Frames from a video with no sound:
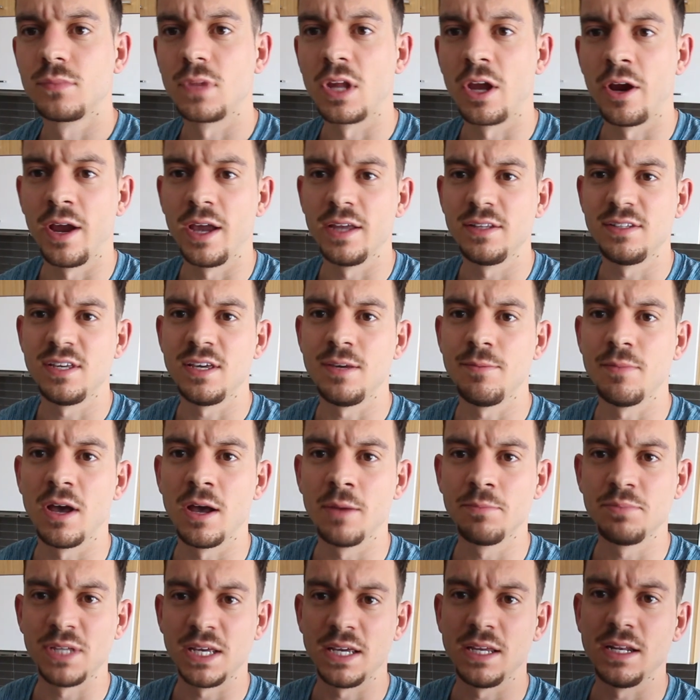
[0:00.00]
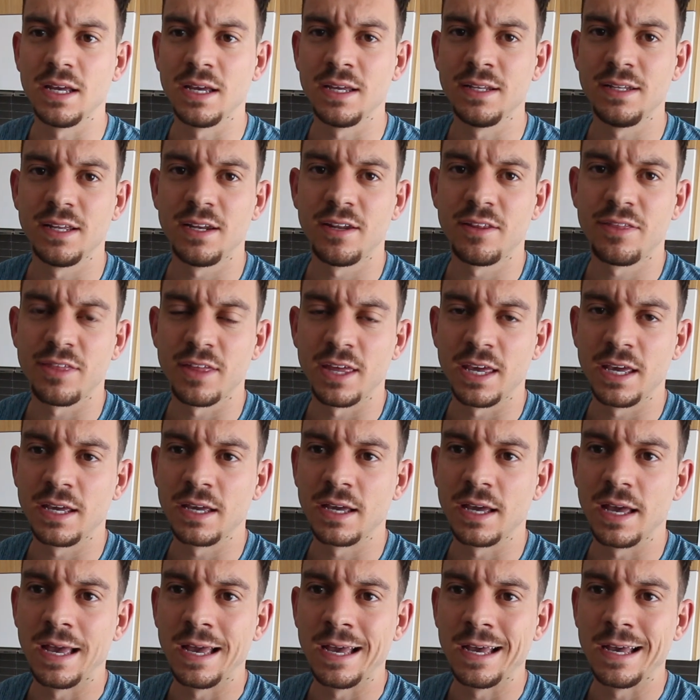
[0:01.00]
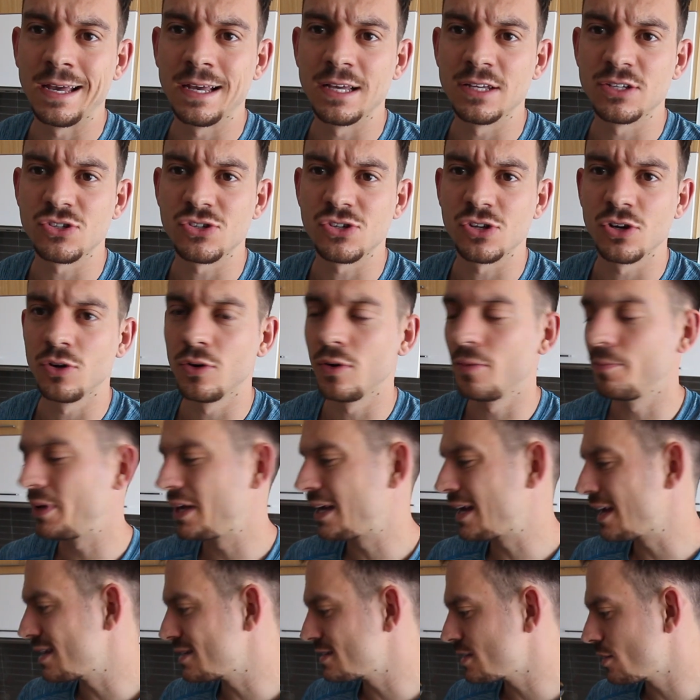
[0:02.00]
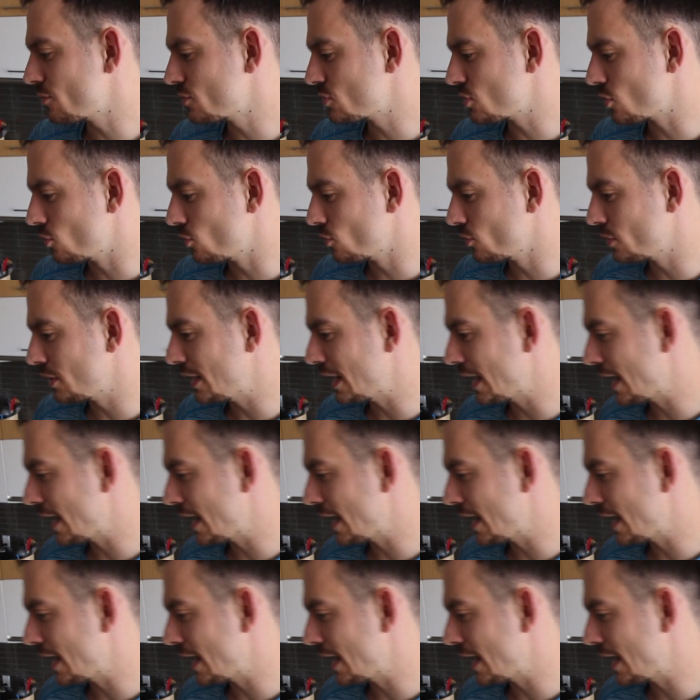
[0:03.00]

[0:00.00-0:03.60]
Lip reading: Alright team, update. I did a thing. So because I was only